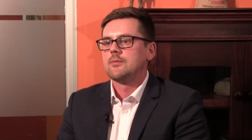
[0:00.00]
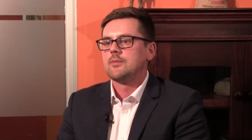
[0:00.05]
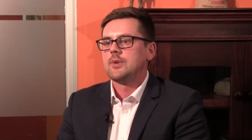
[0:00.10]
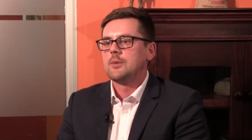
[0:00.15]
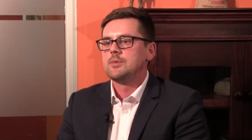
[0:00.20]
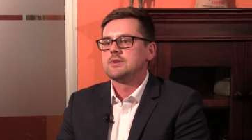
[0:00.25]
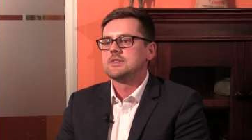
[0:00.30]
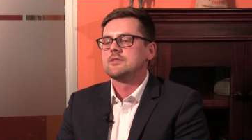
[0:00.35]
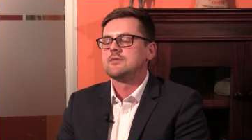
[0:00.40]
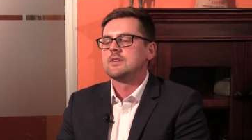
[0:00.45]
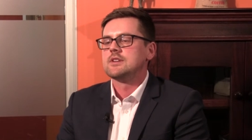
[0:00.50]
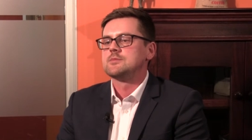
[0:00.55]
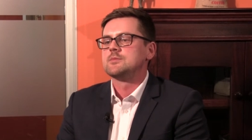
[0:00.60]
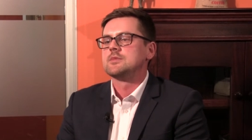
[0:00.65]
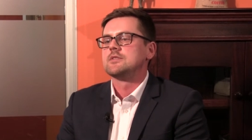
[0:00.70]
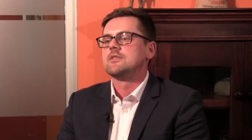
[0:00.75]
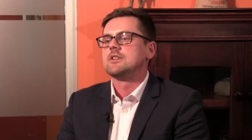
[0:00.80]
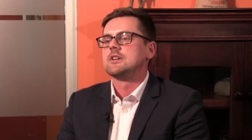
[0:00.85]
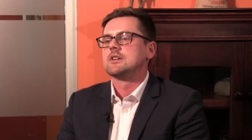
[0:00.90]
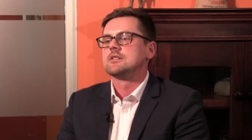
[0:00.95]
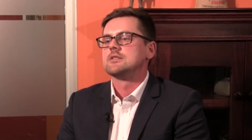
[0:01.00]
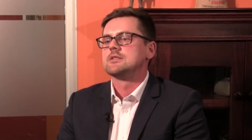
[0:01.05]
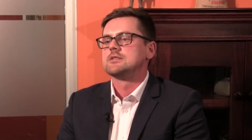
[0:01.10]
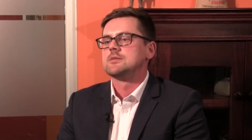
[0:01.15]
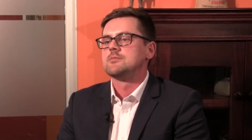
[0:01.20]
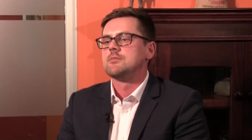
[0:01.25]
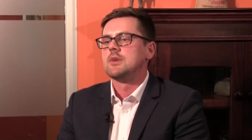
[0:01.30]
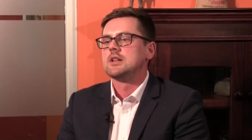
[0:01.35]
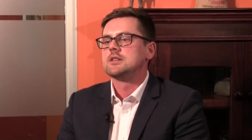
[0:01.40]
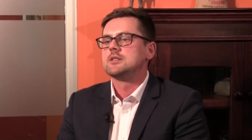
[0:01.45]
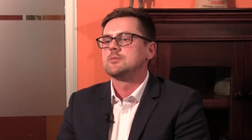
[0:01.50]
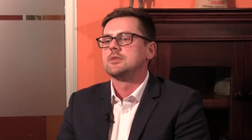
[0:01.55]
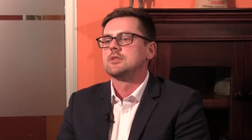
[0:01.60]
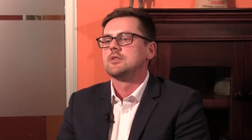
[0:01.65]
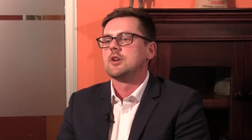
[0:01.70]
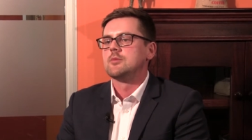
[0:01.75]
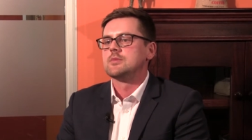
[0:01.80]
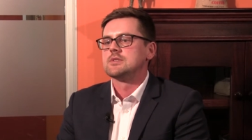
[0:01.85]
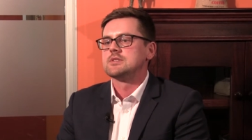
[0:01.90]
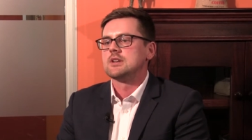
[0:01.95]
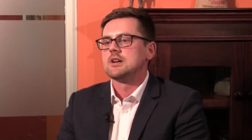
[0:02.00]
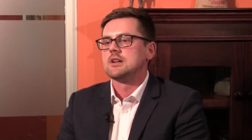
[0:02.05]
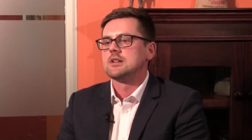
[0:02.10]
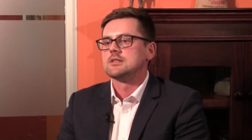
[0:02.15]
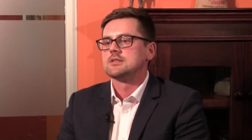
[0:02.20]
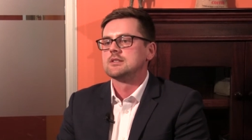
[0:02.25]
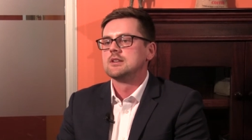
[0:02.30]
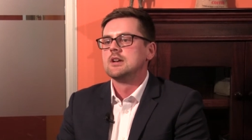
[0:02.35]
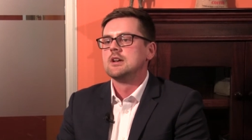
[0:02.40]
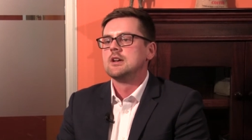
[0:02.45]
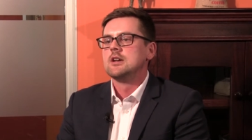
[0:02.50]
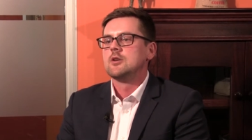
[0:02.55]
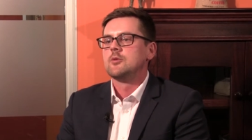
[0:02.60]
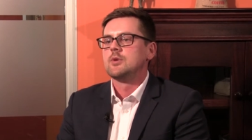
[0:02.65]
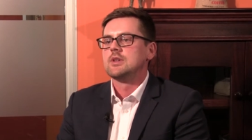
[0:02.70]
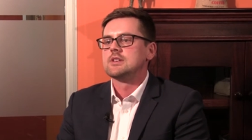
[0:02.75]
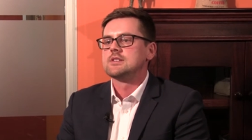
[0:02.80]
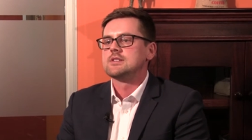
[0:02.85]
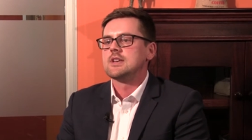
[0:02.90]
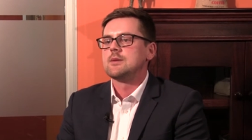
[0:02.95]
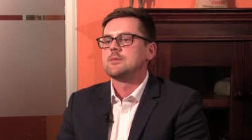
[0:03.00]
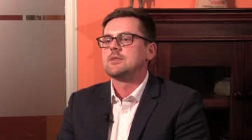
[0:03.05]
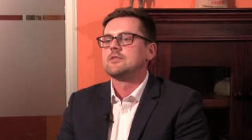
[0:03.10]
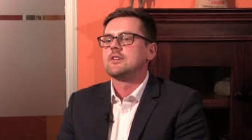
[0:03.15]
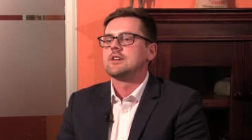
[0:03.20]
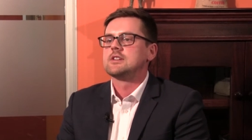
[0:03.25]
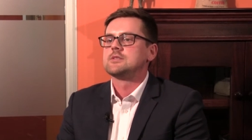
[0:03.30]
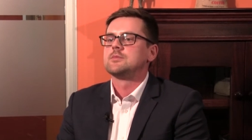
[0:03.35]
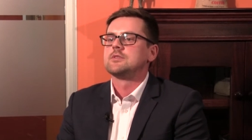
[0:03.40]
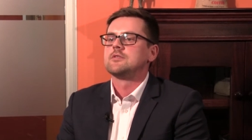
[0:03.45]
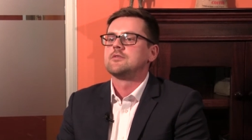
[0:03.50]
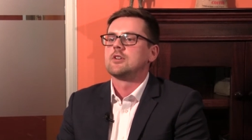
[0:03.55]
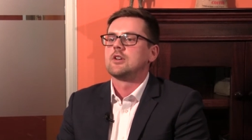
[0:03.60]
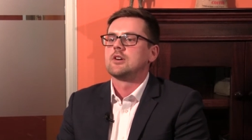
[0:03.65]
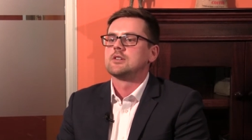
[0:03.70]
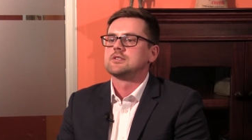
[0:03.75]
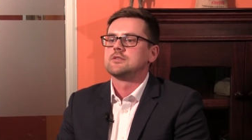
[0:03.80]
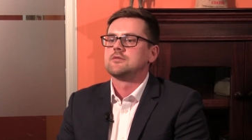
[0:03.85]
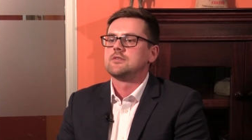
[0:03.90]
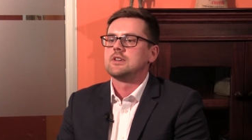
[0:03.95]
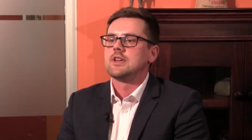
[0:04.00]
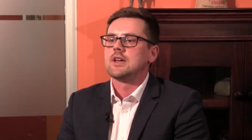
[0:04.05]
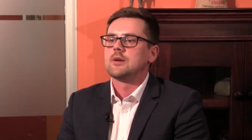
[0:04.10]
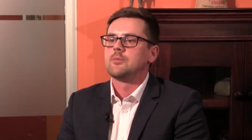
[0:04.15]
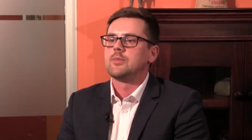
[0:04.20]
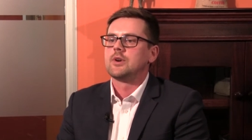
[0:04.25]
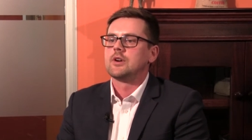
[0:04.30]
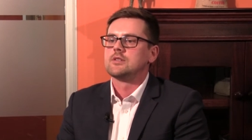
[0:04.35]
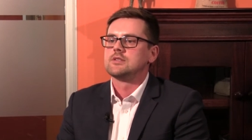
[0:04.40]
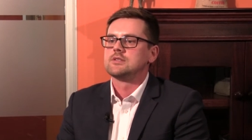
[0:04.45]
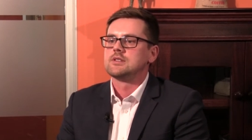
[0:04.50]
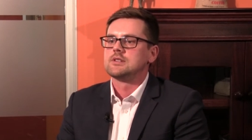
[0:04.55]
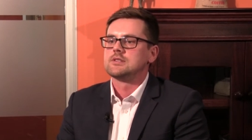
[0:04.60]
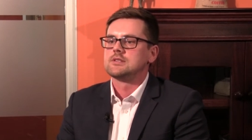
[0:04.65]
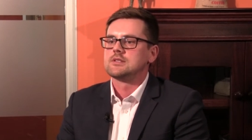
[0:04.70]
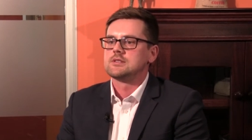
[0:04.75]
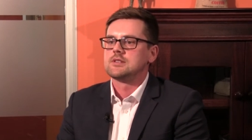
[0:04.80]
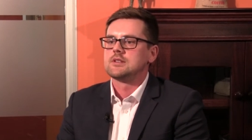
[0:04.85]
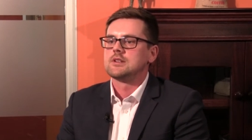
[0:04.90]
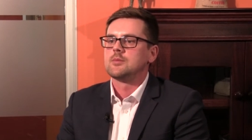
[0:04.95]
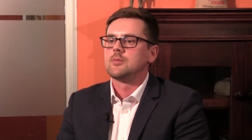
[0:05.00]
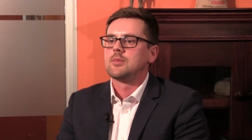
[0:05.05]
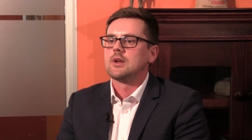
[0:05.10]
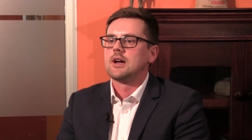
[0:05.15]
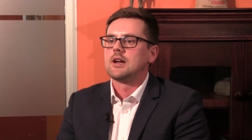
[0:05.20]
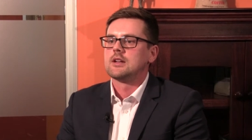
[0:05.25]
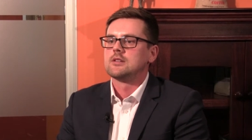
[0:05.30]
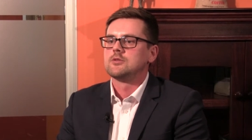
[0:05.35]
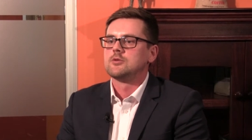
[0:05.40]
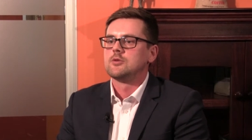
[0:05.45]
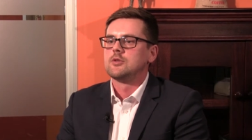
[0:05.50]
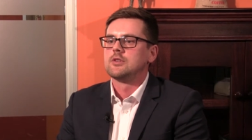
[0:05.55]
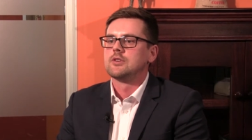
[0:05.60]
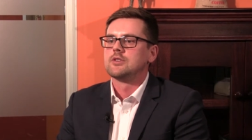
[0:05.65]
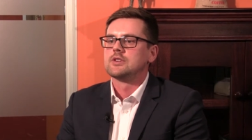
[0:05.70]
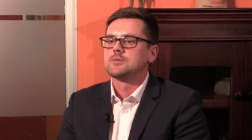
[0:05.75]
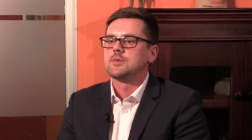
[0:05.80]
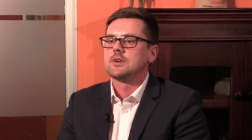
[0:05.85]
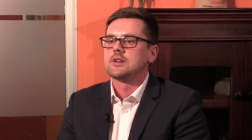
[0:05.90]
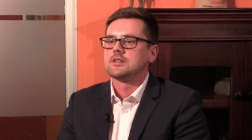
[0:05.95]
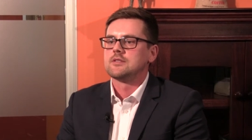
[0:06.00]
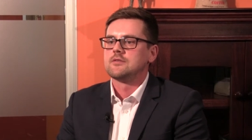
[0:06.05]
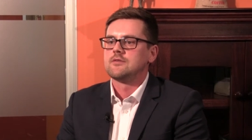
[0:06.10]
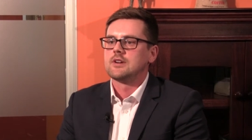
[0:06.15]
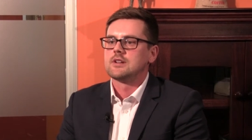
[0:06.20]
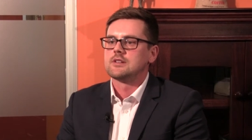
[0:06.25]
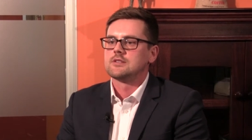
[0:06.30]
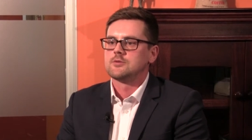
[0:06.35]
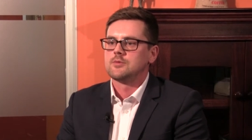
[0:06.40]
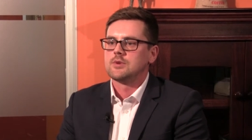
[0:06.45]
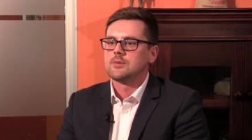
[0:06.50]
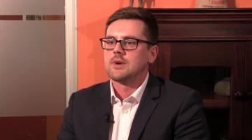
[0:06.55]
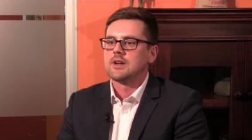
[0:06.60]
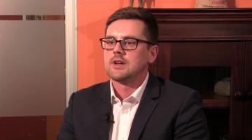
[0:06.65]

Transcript: property investment vehicles in multiple domiciles with the same investment philosophy and process is then applied to all the respective funds we